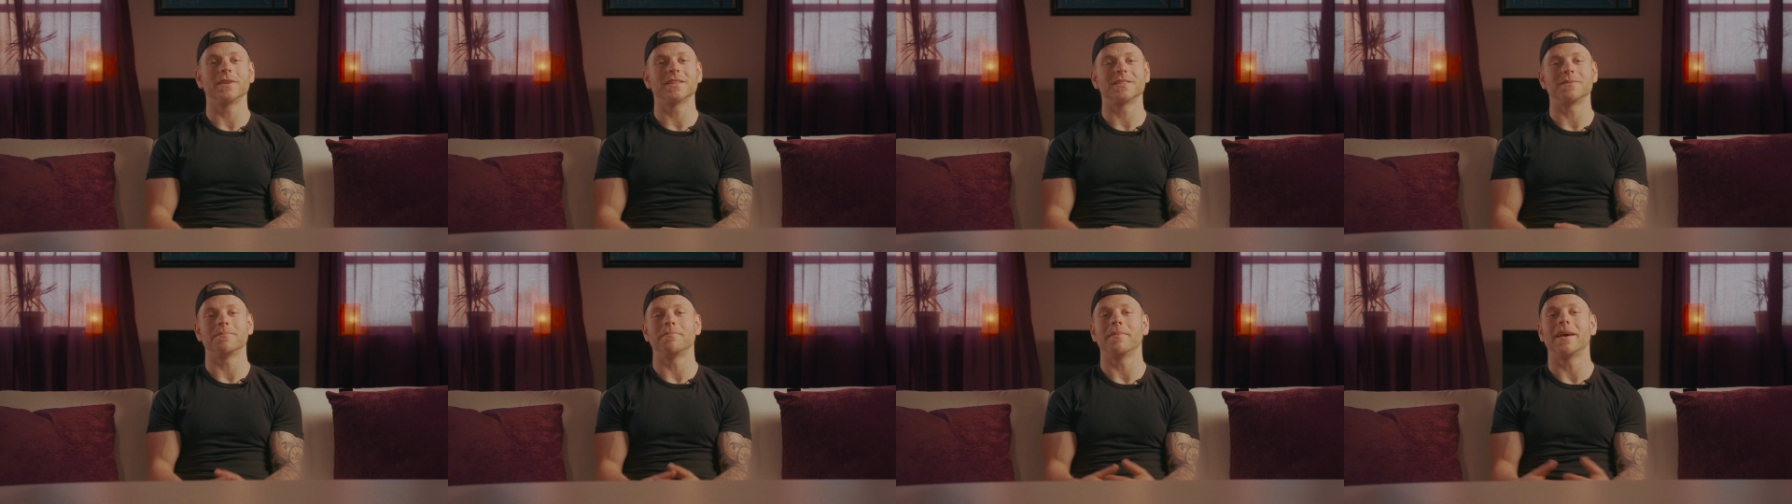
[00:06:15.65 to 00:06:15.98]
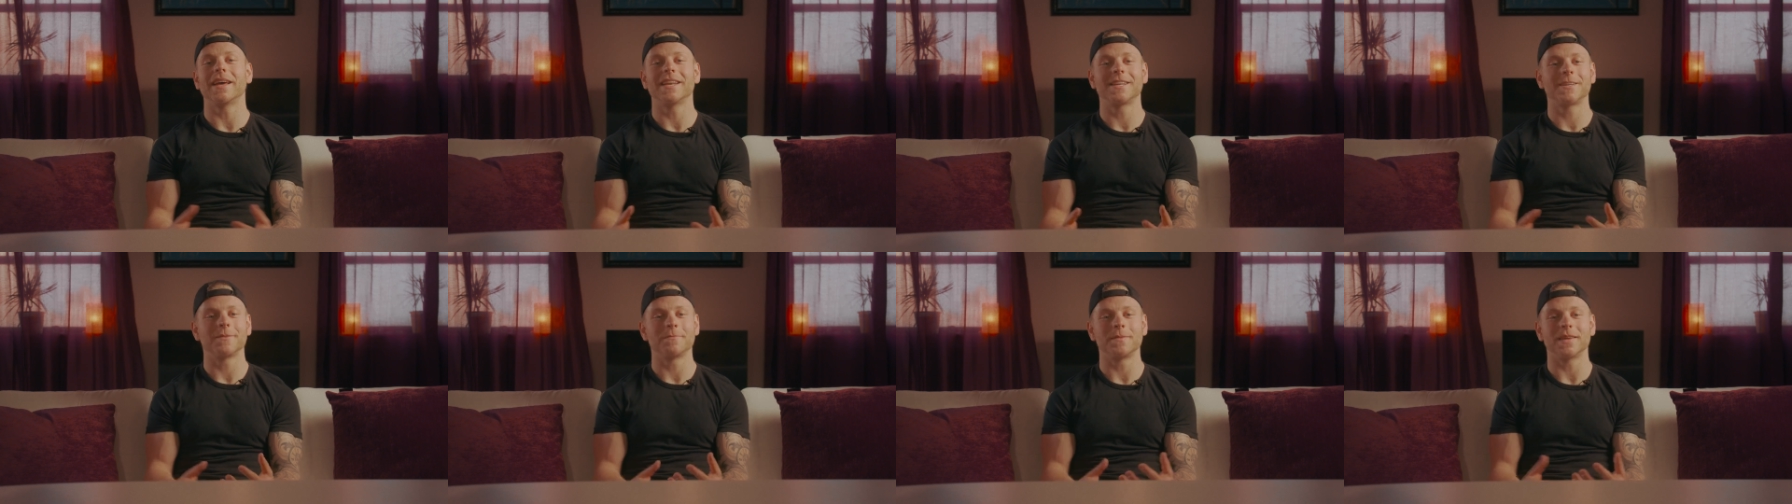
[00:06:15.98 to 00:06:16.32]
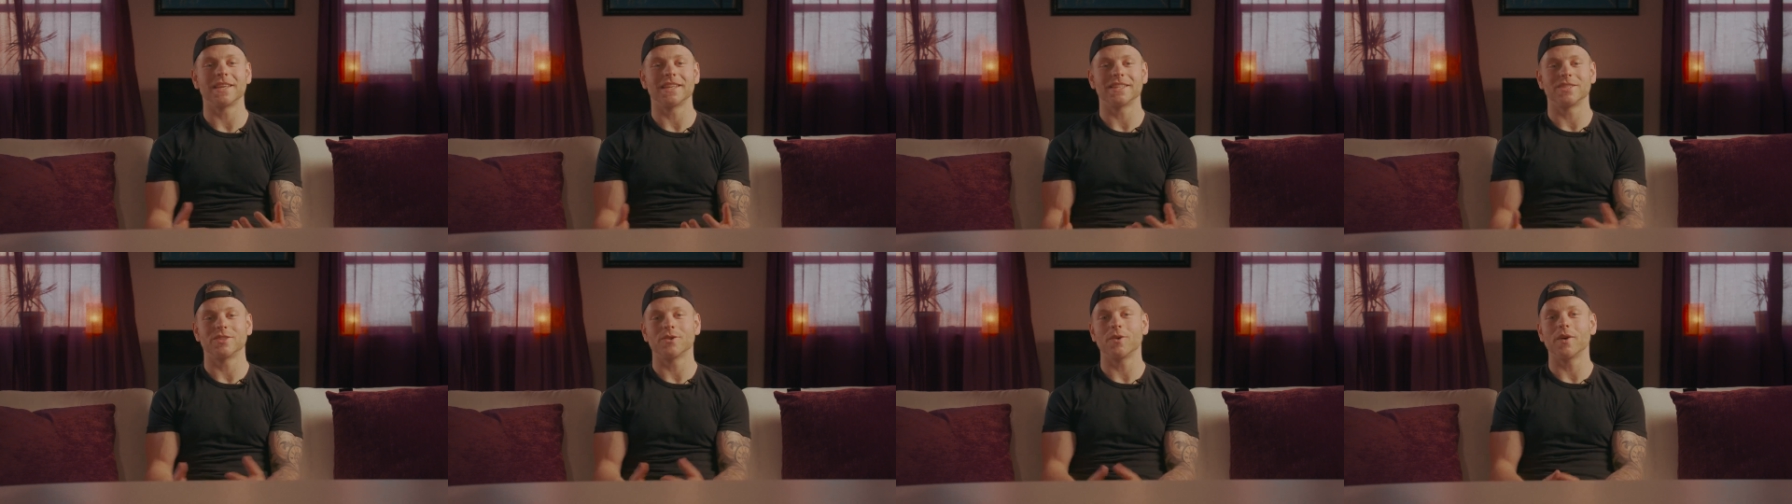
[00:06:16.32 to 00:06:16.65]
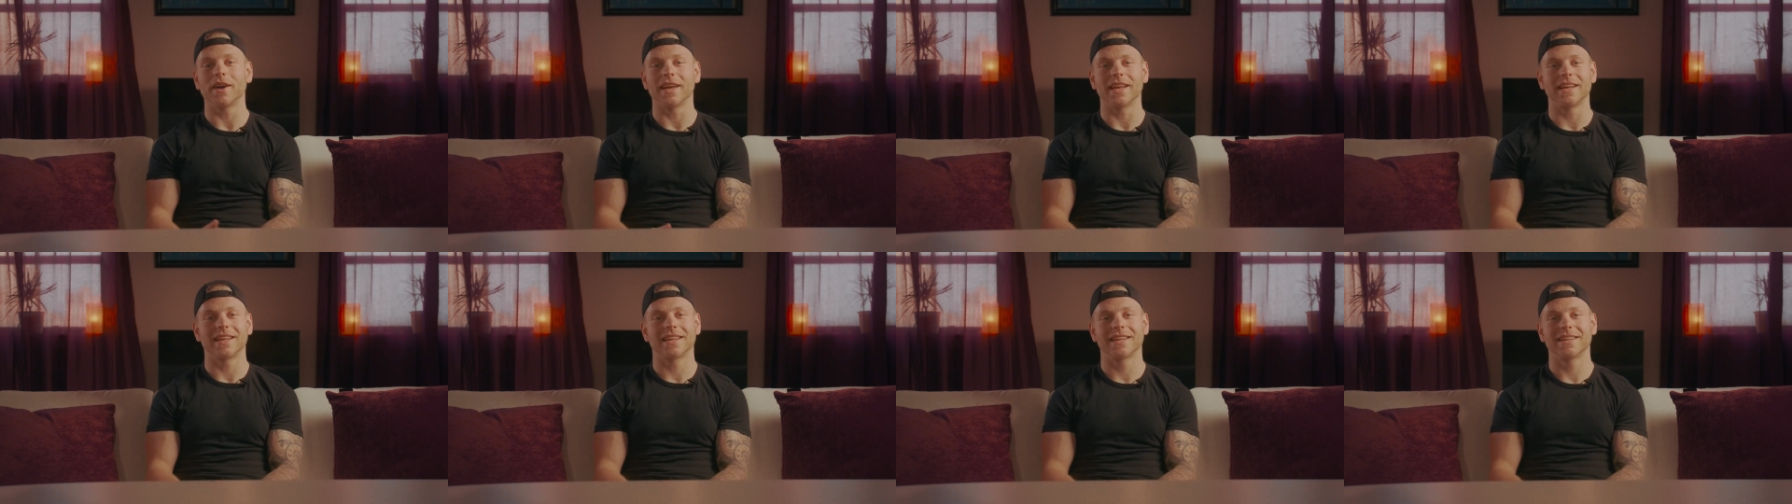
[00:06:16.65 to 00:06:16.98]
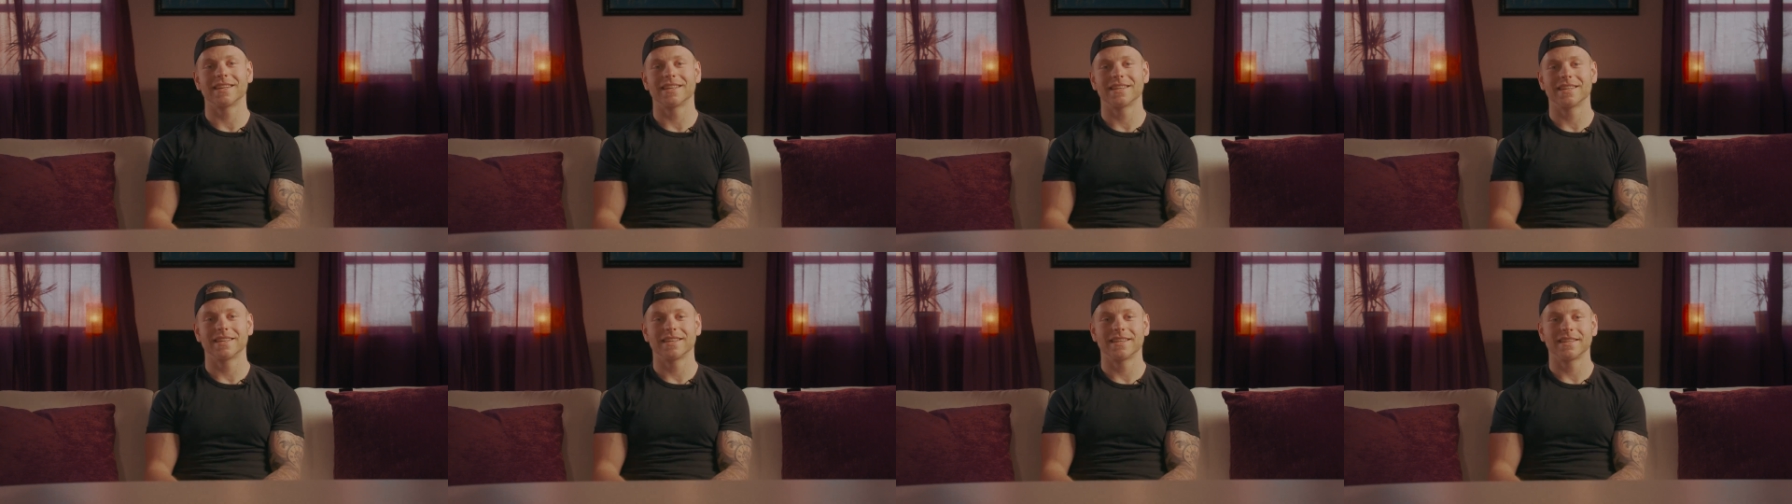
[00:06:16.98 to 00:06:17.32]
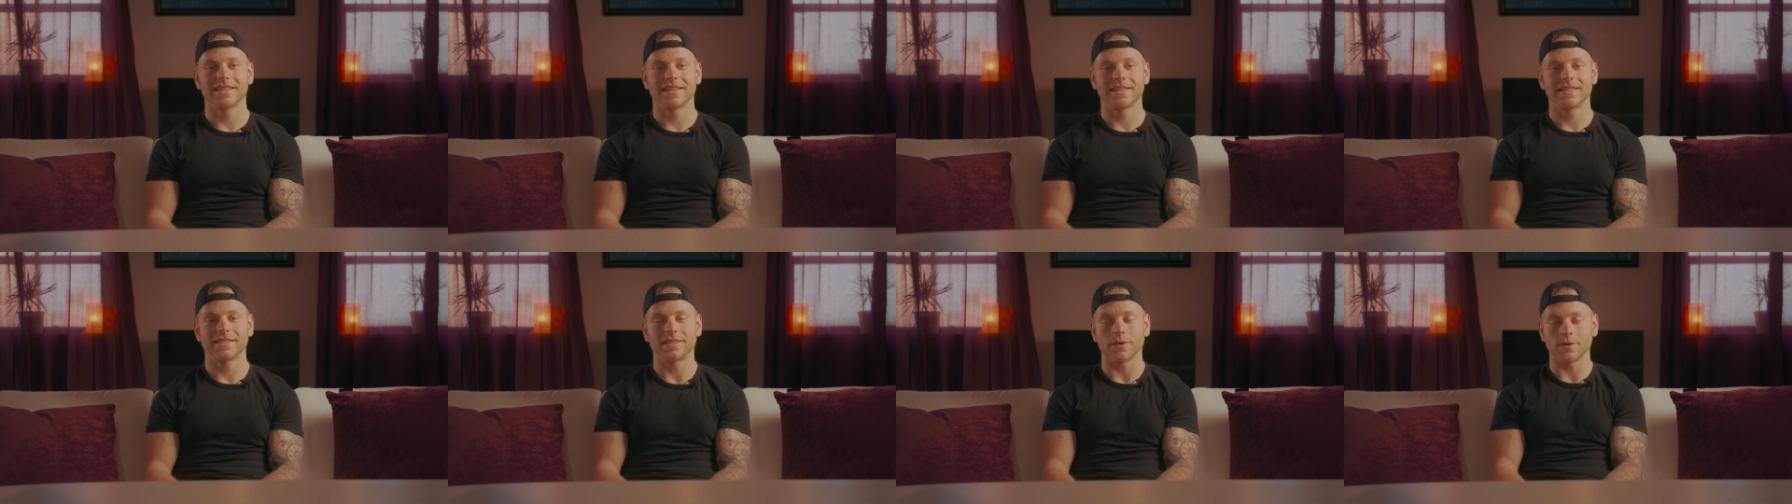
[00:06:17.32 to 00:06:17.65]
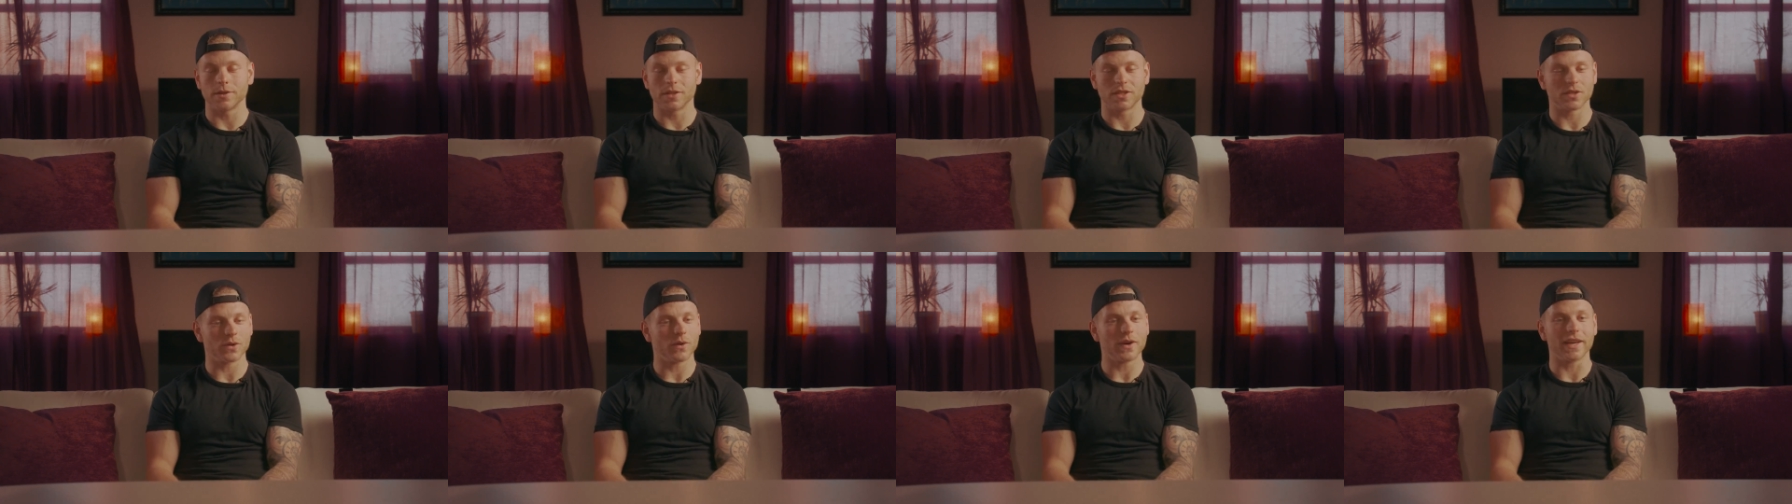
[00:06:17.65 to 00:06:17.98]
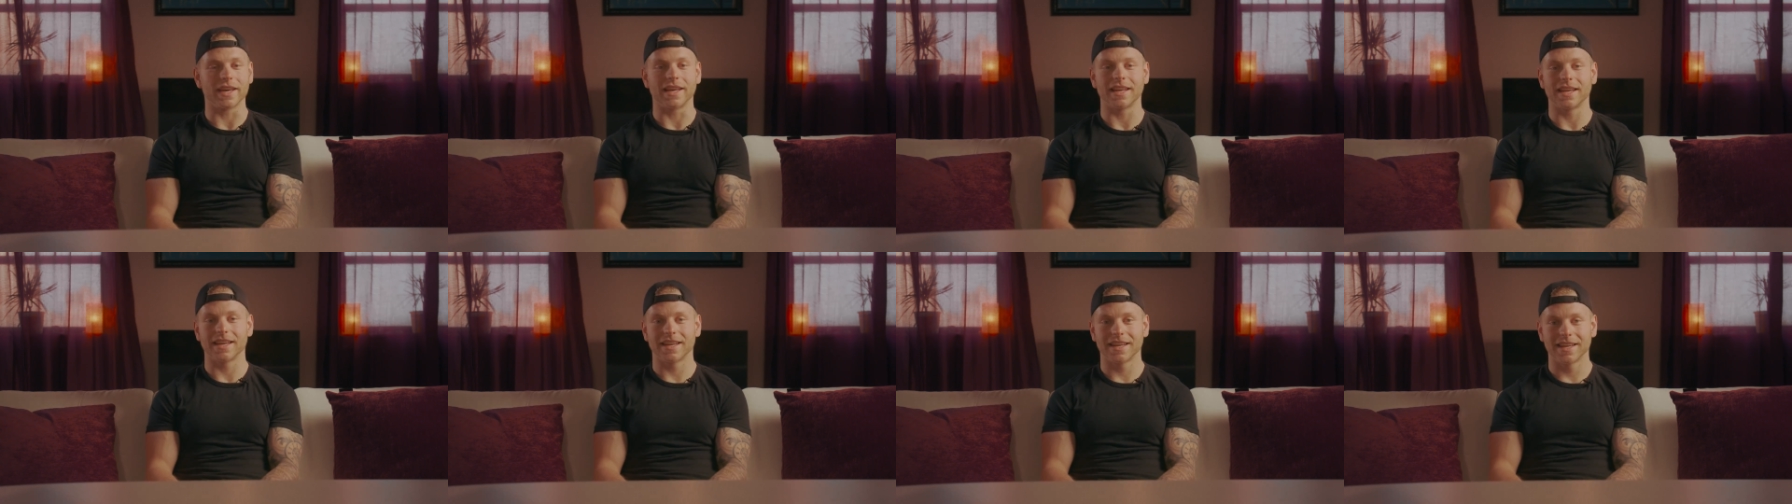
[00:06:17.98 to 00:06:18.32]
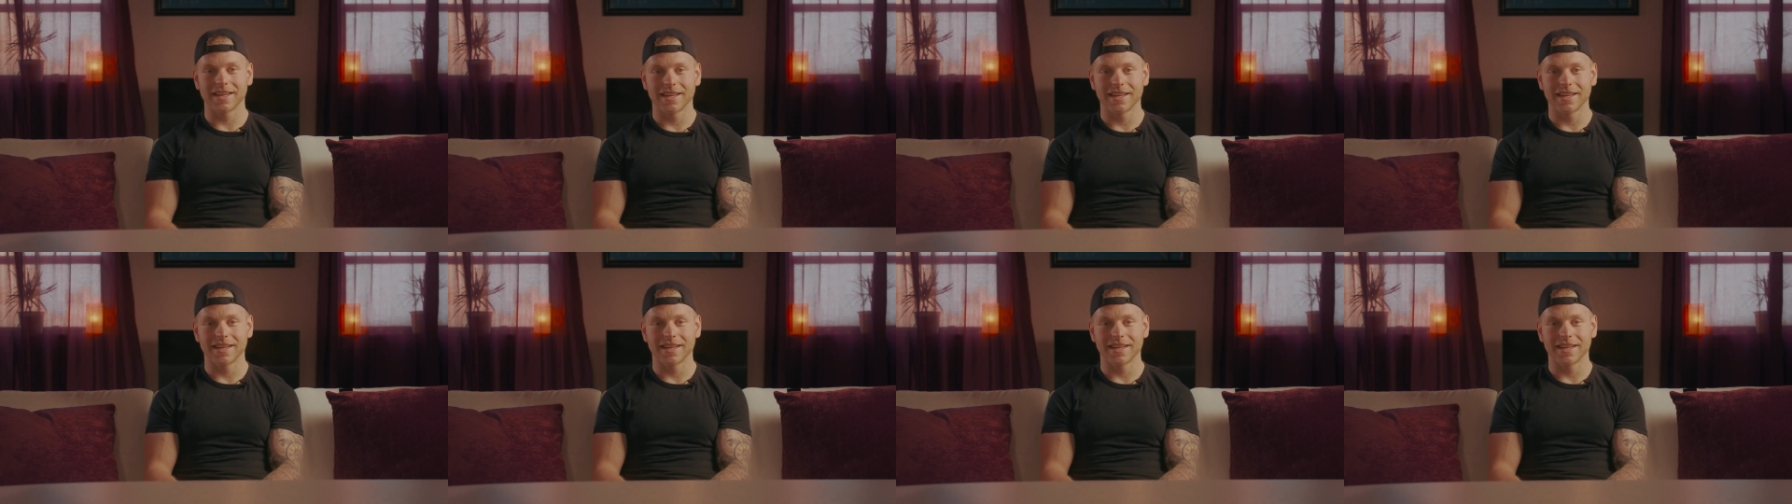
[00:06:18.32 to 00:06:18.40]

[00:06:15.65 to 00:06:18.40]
is meant to be enjoyed. So enjoy it.